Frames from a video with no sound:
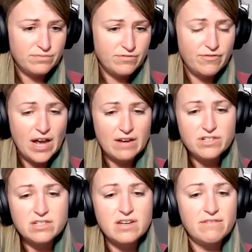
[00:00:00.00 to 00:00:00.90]
5 to
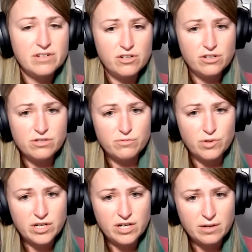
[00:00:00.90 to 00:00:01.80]
7 years of
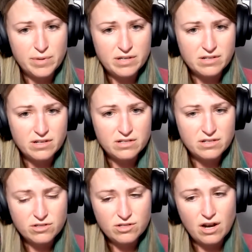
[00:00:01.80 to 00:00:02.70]
working in a business.
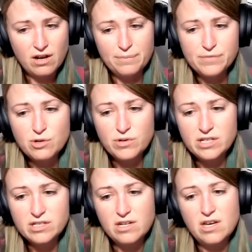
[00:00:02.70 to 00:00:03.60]
So
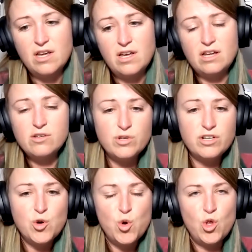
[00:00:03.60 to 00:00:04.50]
it's really
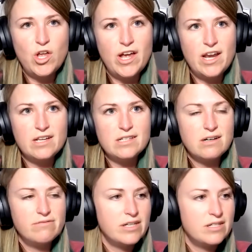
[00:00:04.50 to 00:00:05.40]
cool, and it's
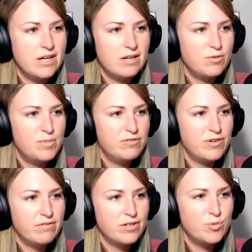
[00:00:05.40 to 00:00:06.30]
stuff I can take with me
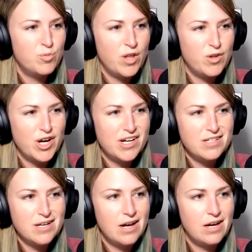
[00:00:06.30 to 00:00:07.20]
forever, whether I
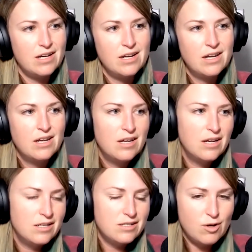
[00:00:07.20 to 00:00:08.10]
decide
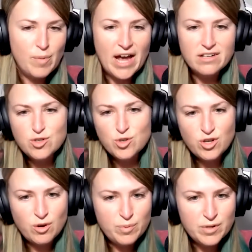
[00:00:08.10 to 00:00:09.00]
to go back to a
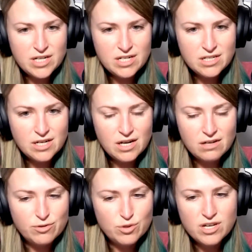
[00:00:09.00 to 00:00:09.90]
company
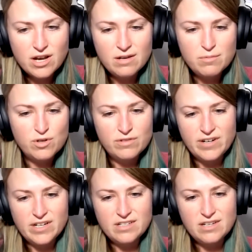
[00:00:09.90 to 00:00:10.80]
full time or if
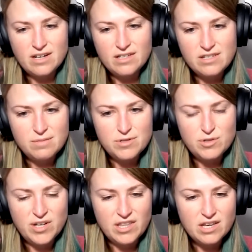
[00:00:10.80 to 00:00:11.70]
I decide to keep
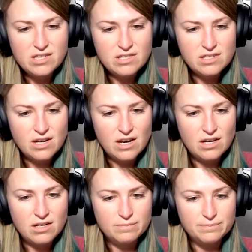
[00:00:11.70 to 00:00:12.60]
doing this.
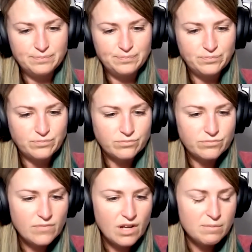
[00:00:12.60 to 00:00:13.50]

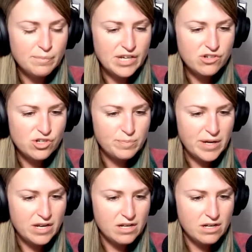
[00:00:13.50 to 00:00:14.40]
But it's just
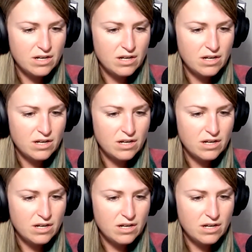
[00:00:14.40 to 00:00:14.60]
been,